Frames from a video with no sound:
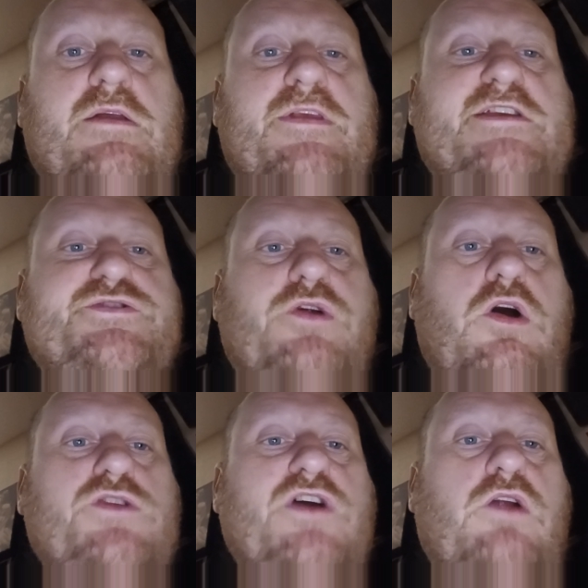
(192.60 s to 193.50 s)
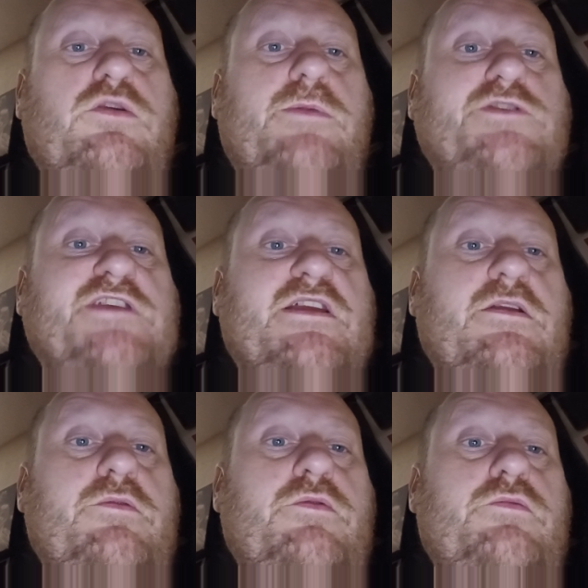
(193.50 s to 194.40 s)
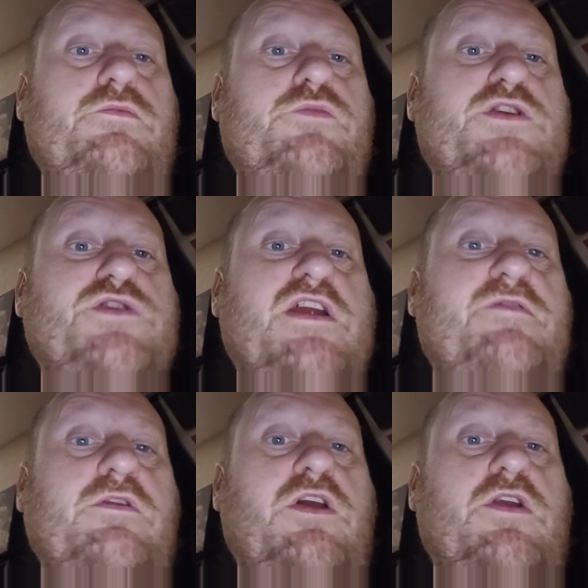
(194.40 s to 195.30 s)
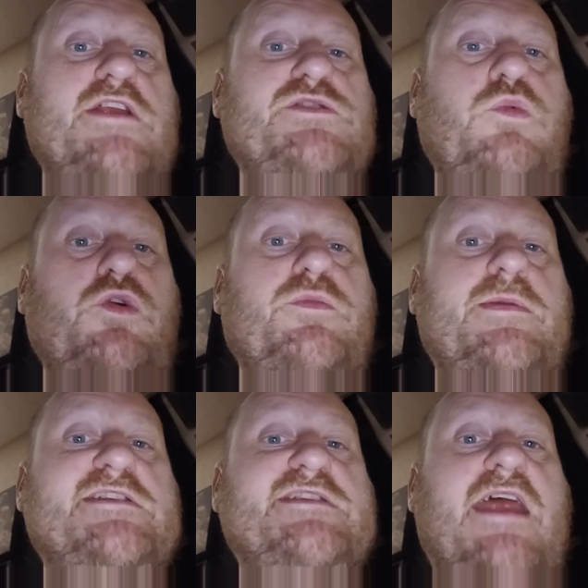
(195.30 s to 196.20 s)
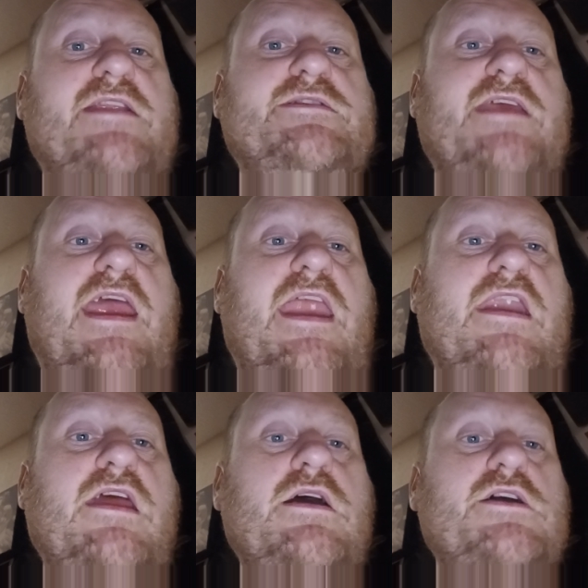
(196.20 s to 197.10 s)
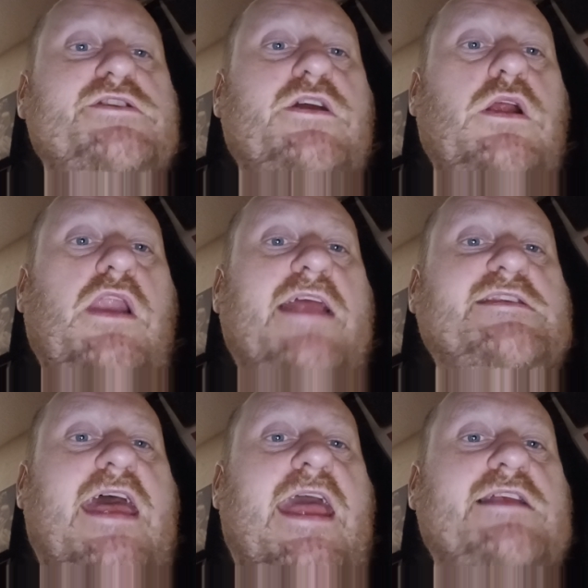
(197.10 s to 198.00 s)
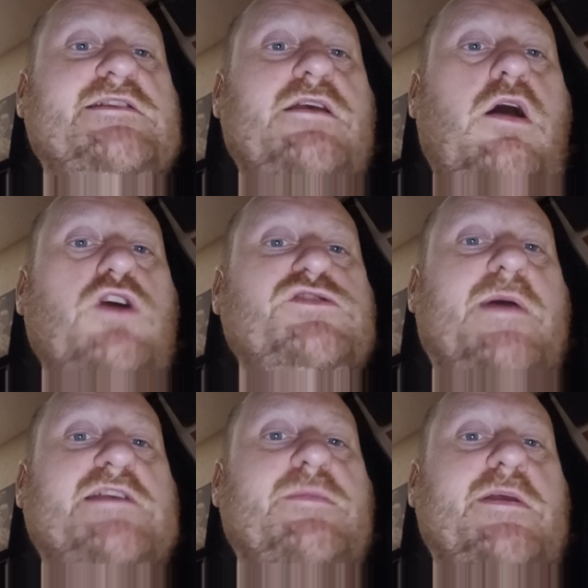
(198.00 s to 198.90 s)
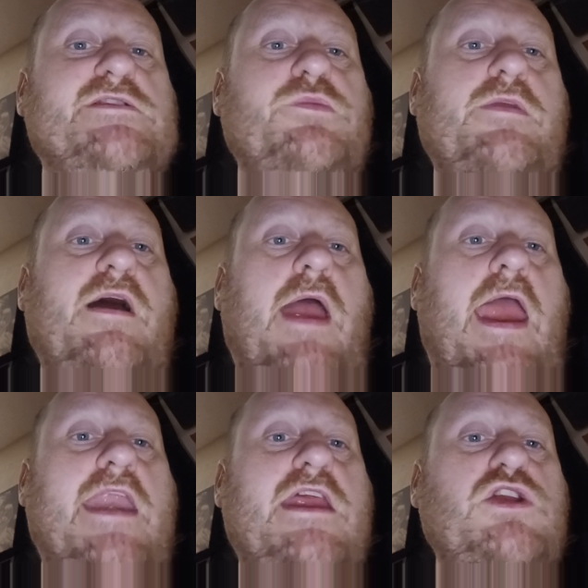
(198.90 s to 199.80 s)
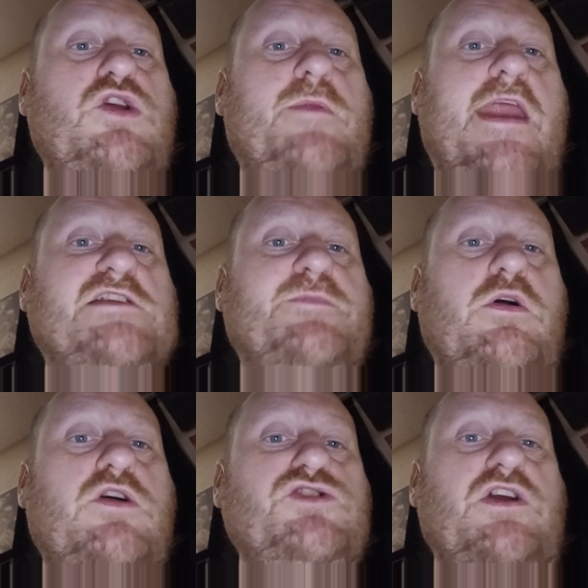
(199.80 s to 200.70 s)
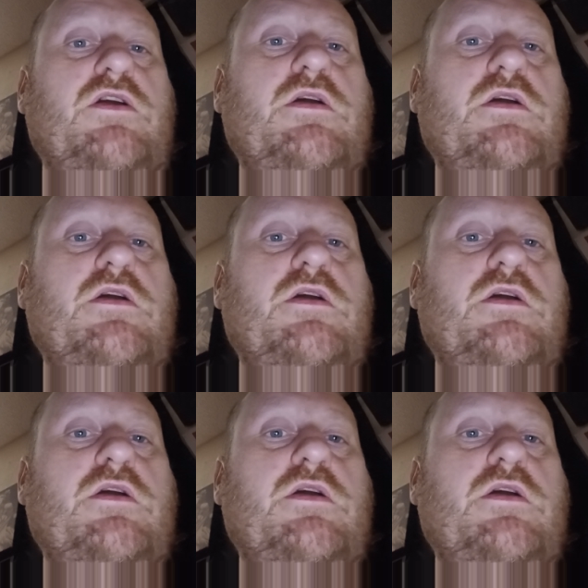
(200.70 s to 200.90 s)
These drones or robotic retrieval units would be sent in to collect eggs or specimens without any human exposure.